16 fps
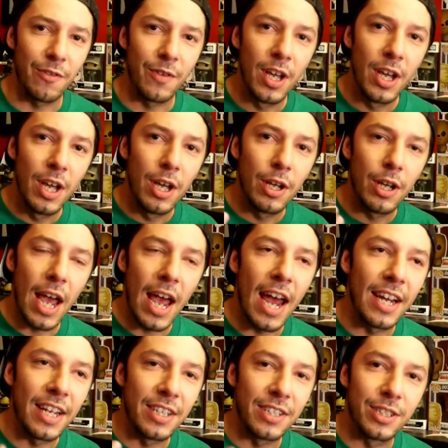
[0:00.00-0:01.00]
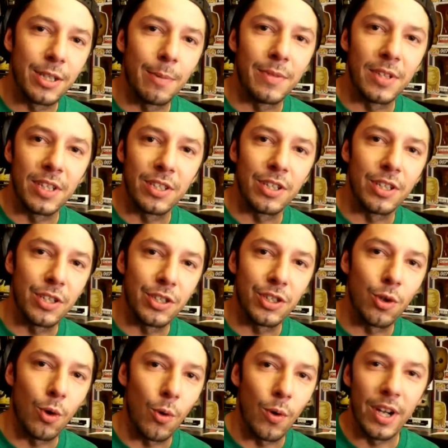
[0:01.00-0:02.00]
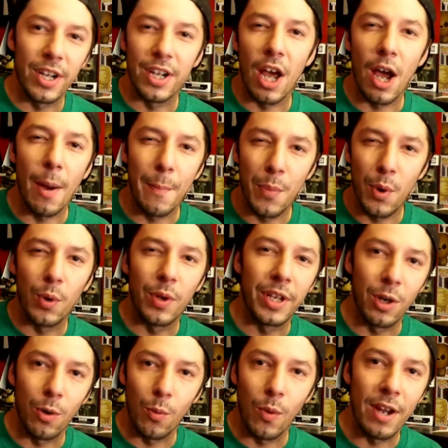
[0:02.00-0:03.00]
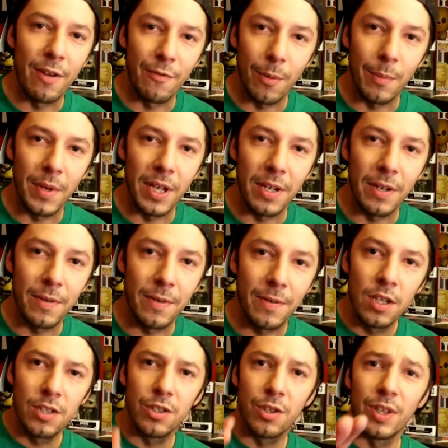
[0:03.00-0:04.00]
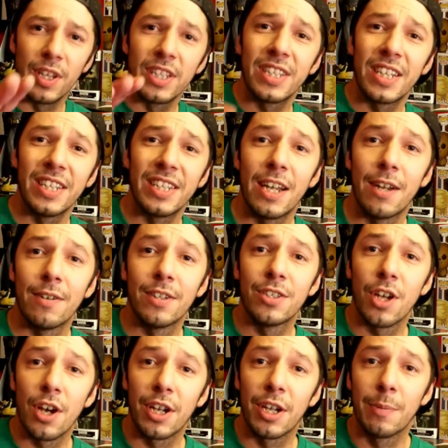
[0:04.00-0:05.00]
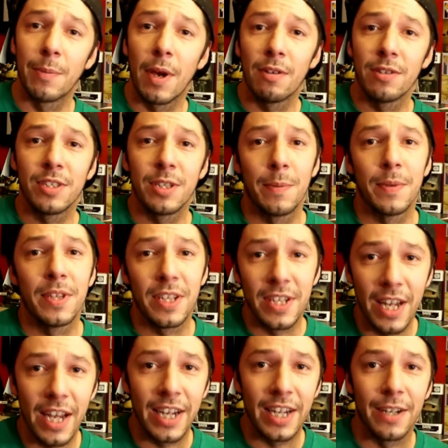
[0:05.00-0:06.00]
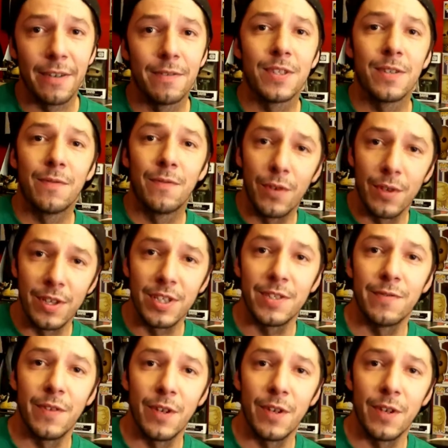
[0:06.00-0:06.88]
of adding something to the story and not pulling away from it. So let's get down to talking about some of the negatives for this